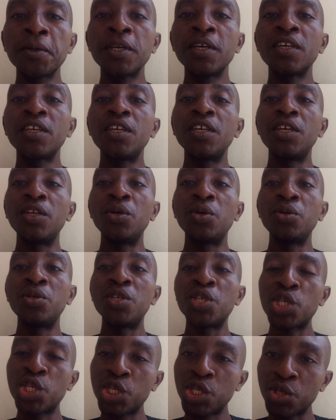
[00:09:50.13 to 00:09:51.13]

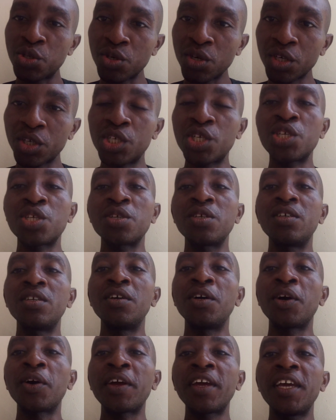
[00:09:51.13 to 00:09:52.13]

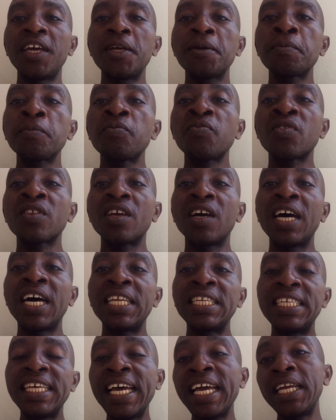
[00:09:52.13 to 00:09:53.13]
destruction. Okay,
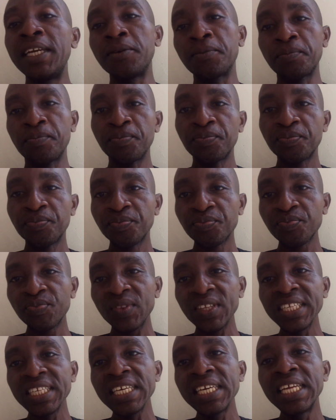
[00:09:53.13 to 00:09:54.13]
and then
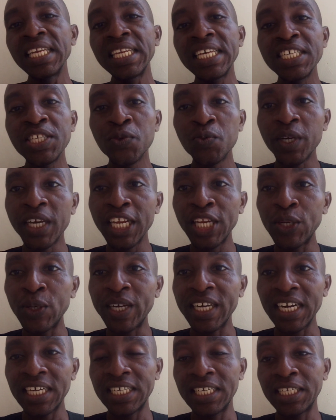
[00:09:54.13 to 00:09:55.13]
let's quickly
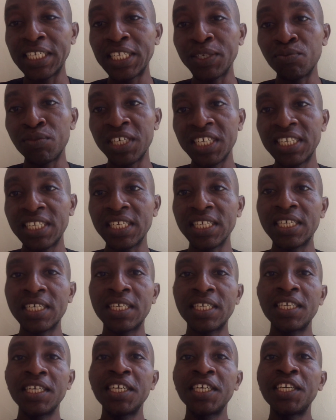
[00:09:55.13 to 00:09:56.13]
look at the thematic,
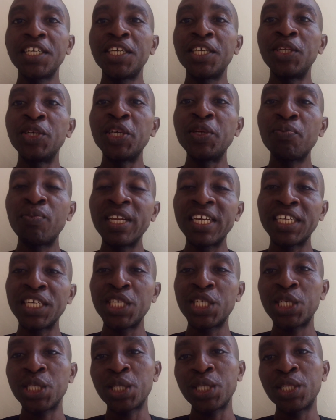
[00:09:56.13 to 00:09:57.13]

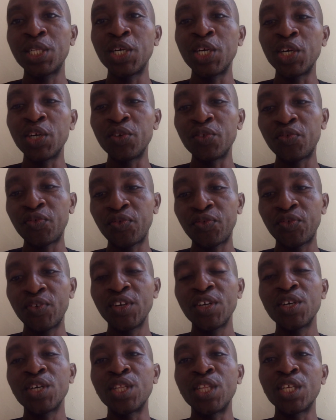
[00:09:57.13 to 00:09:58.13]
implication of
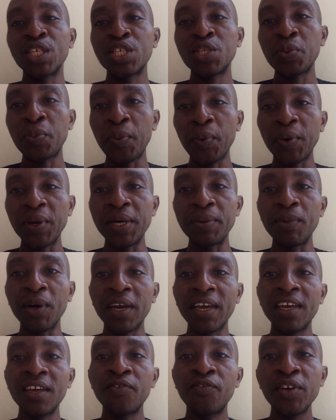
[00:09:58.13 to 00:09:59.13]
this poem.
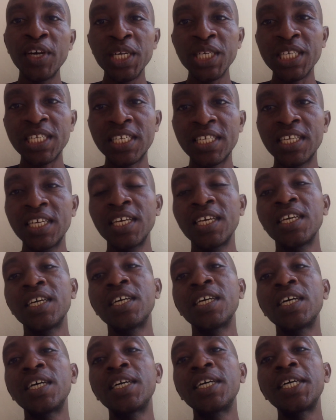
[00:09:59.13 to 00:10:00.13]
Okay, first,
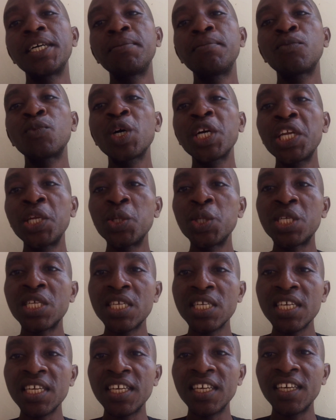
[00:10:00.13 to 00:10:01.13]
what you
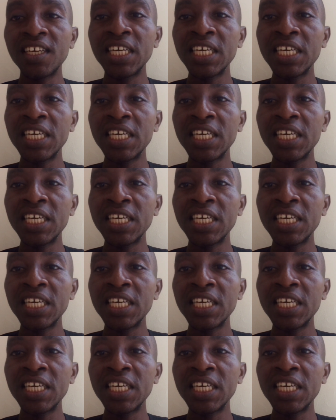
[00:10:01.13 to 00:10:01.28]
see here